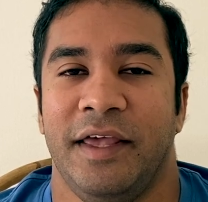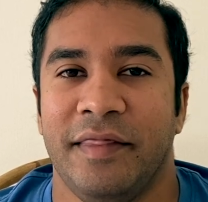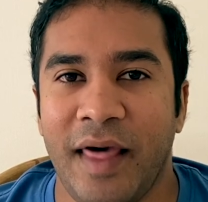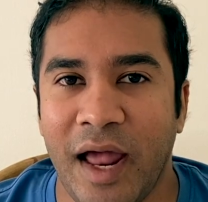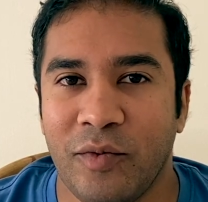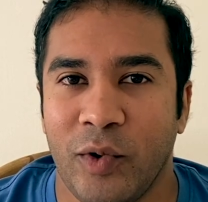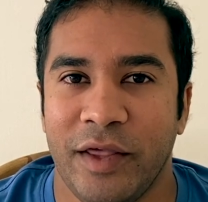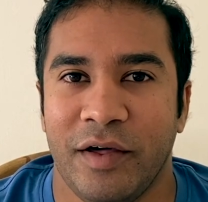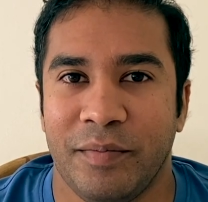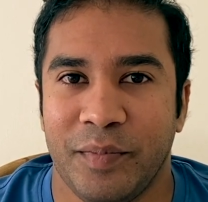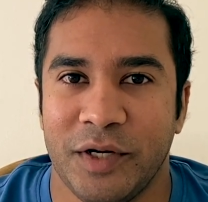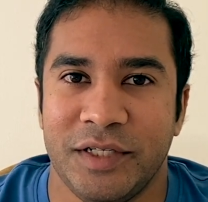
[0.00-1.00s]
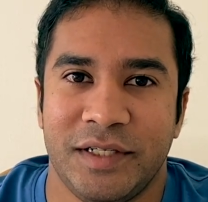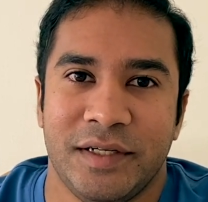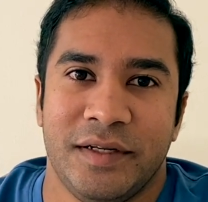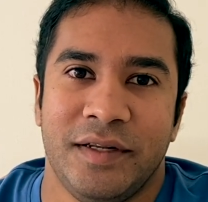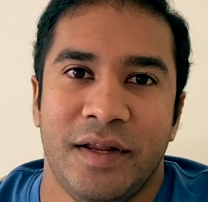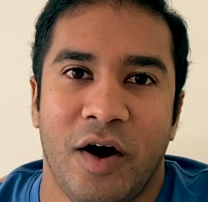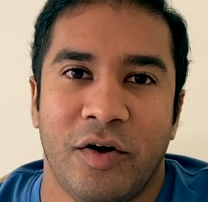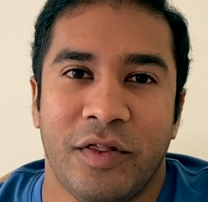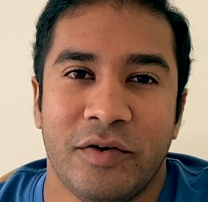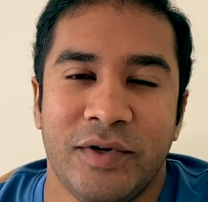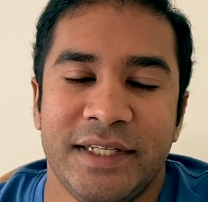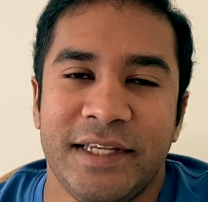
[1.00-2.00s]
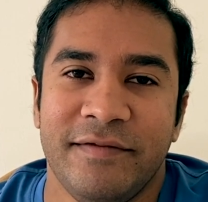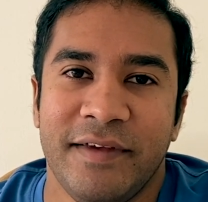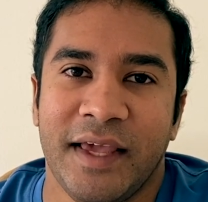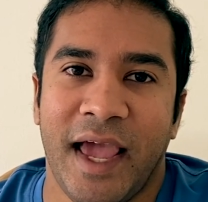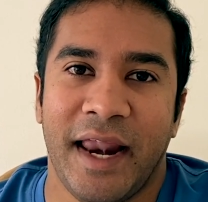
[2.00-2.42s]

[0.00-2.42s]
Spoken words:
In that way, the person on the receiving